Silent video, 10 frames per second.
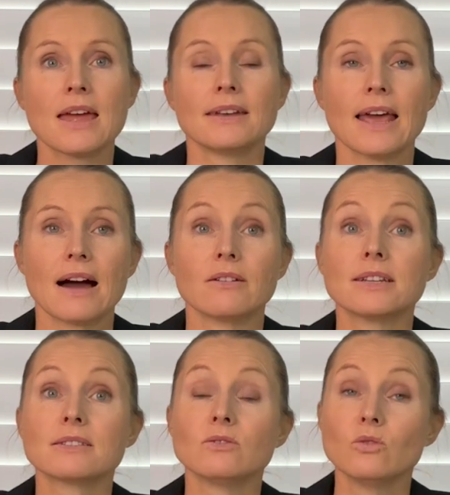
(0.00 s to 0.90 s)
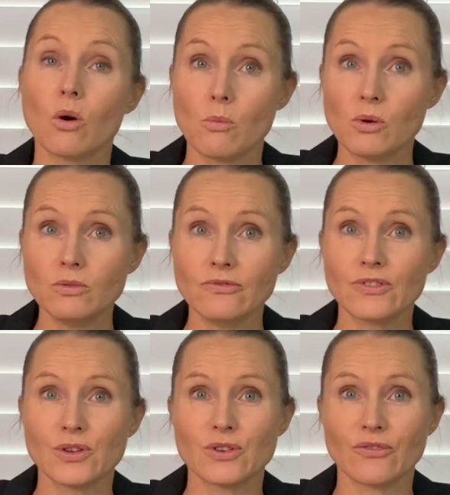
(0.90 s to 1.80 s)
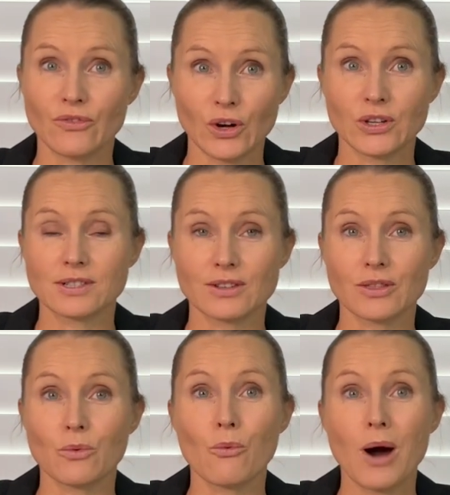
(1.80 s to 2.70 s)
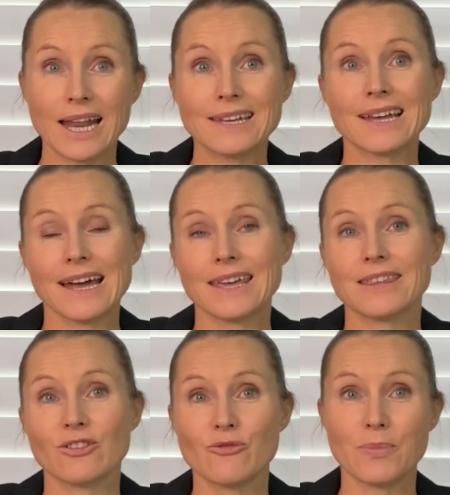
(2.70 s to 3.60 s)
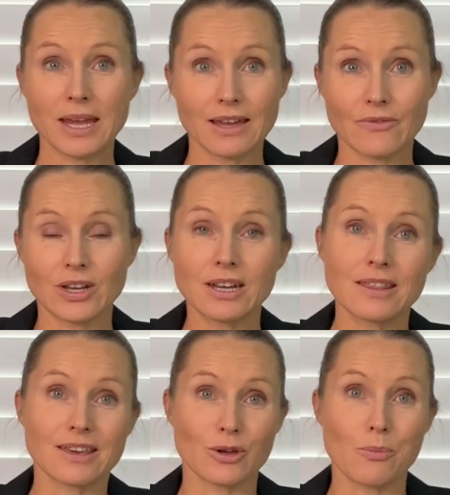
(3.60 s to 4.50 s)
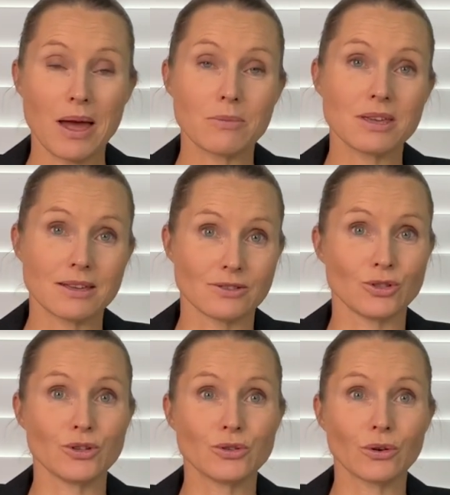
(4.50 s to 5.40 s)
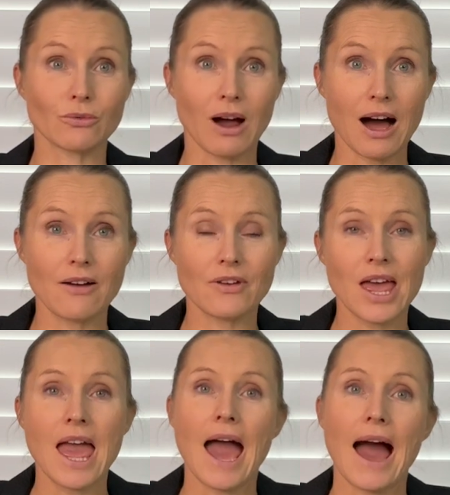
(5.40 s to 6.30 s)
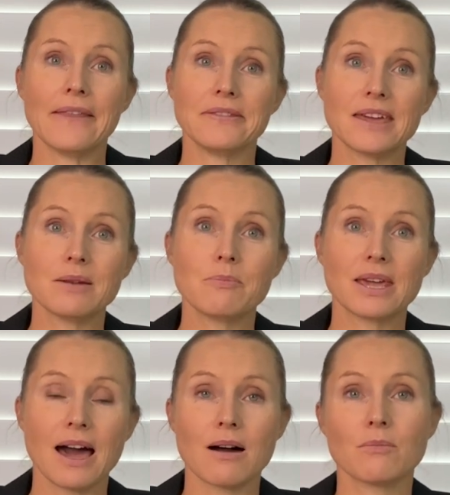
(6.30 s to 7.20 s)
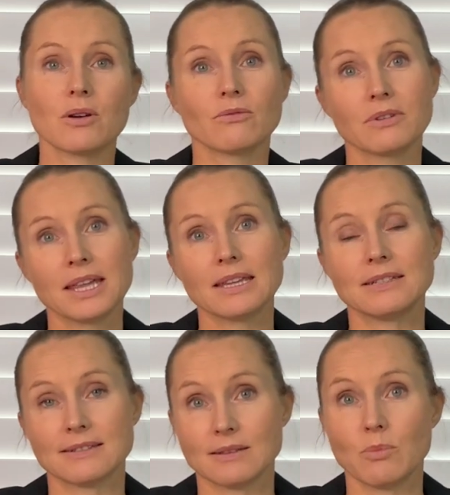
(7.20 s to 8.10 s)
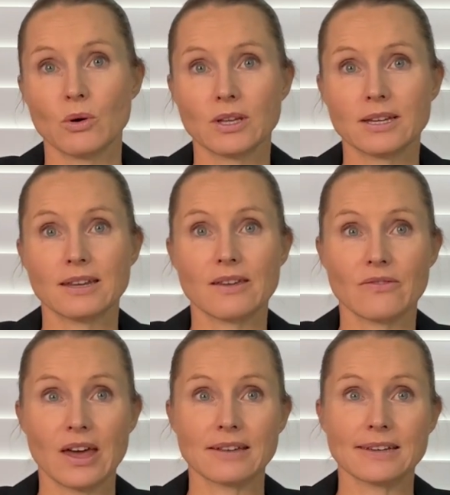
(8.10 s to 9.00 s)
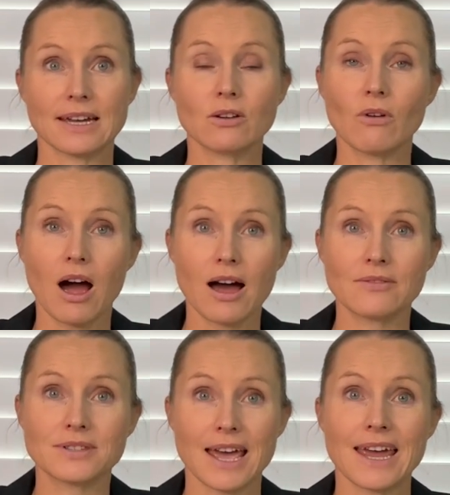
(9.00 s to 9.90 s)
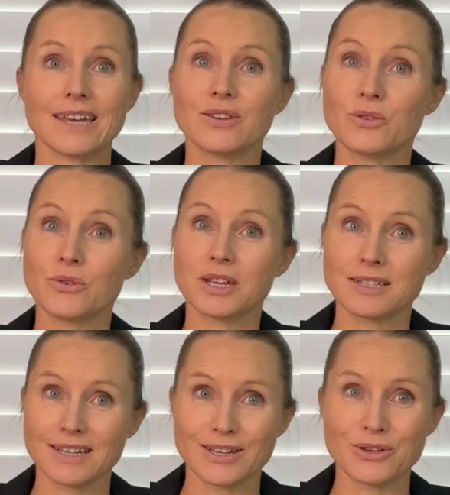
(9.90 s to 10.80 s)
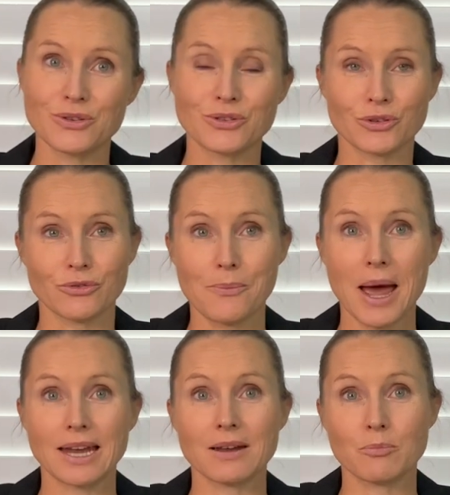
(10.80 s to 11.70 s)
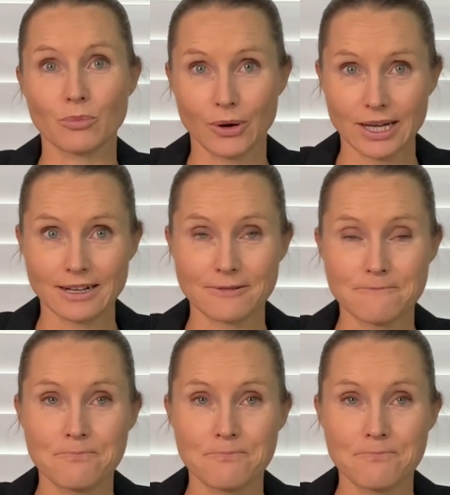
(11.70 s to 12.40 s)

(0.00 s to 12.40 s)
Now, it's normal for you to focus on the one day that you've been given that your baby is due to arrive and then become really disappointed if that day arrives and you continue to remain pregnant.